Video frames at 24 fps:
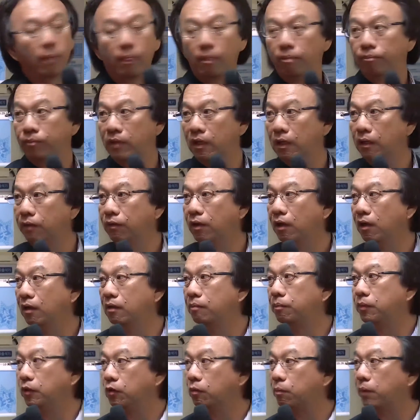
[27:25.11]
in the
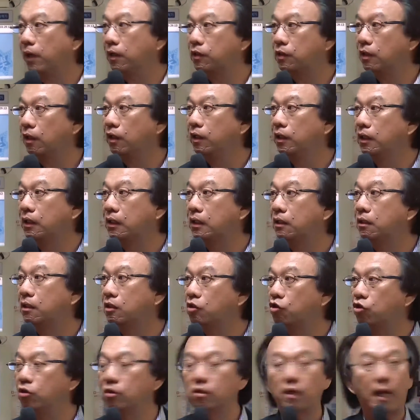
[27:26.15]
input-based learning
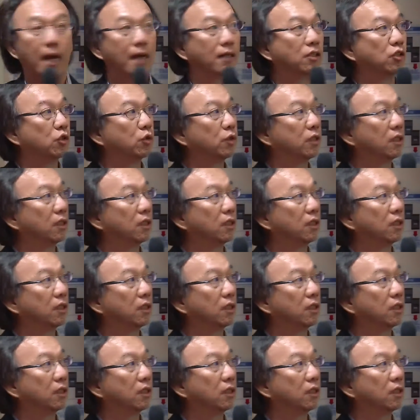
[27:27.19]
condition actually